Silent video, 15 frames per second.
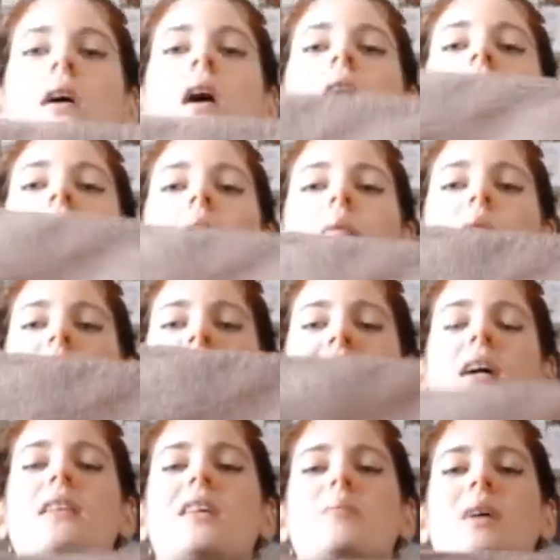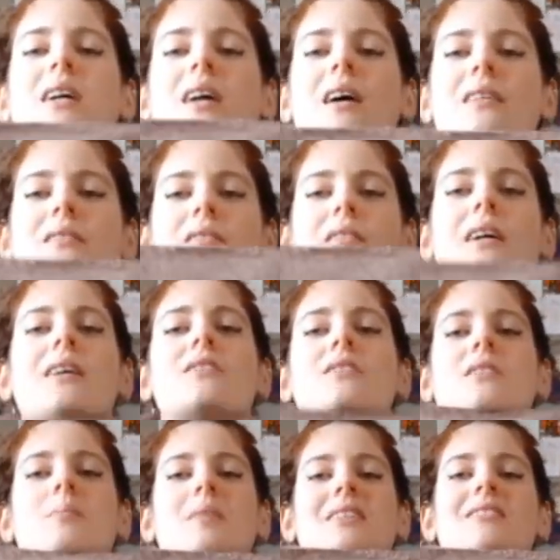I think my cast on edge is a
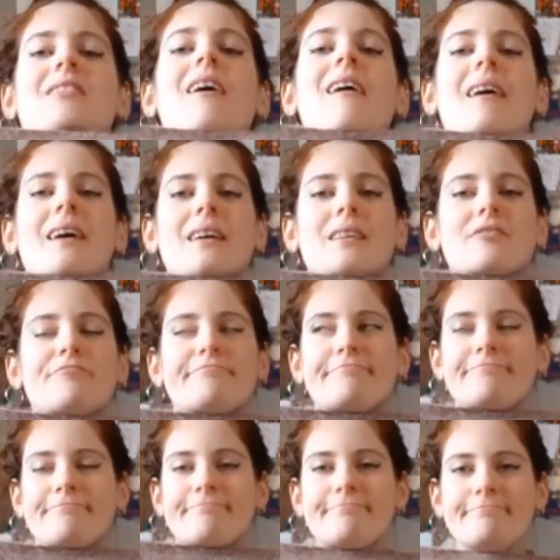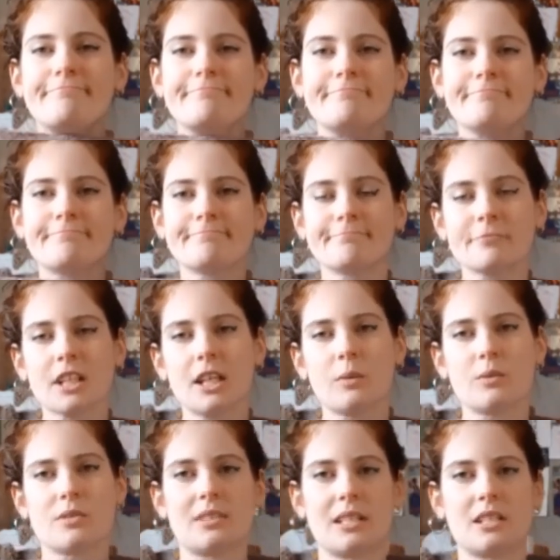bit tight. It was
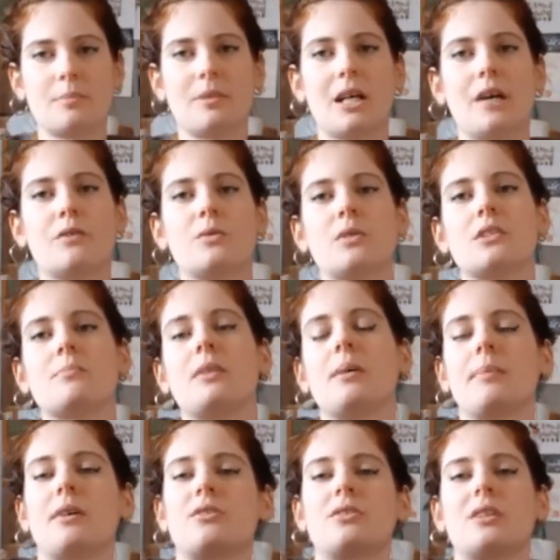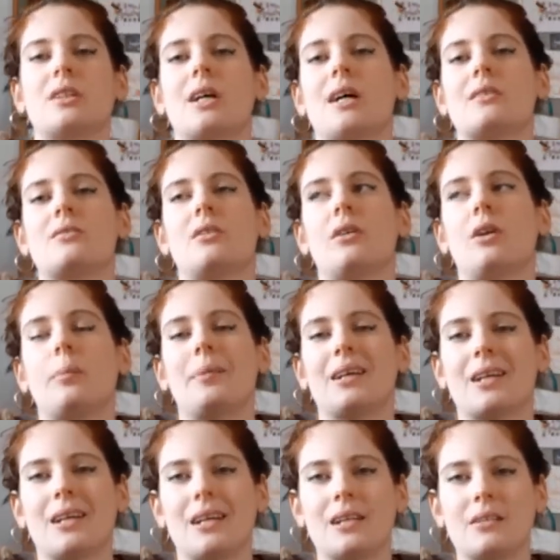said to me afterwards, maybe I should have cast on a bigger
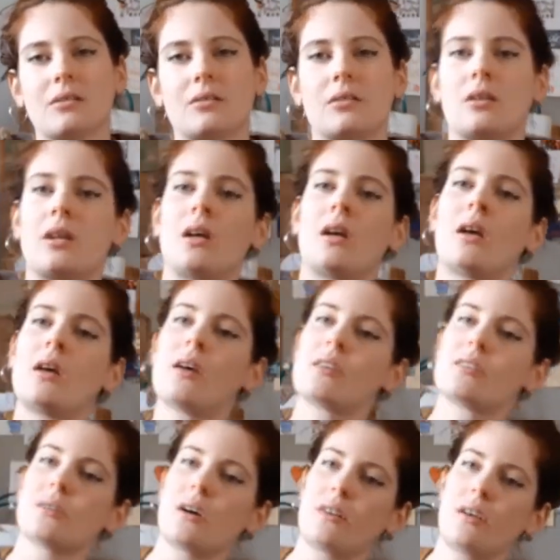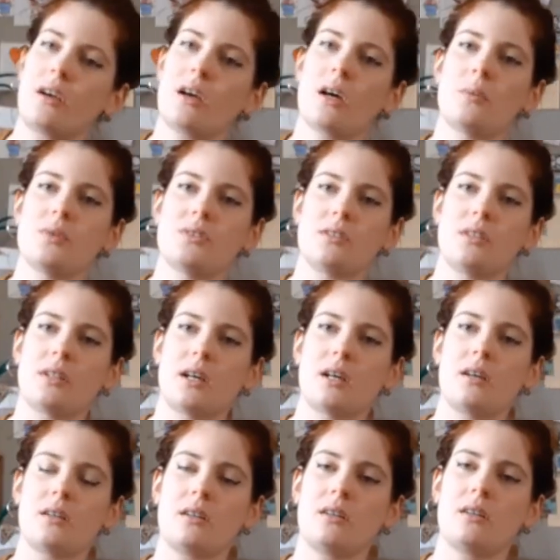needle. So I think I would do that
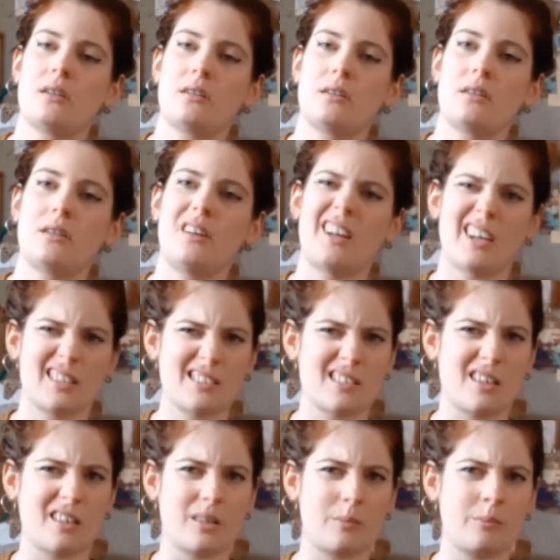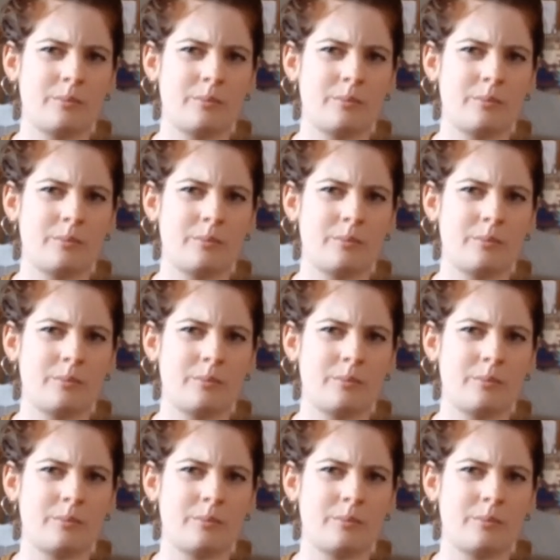next time.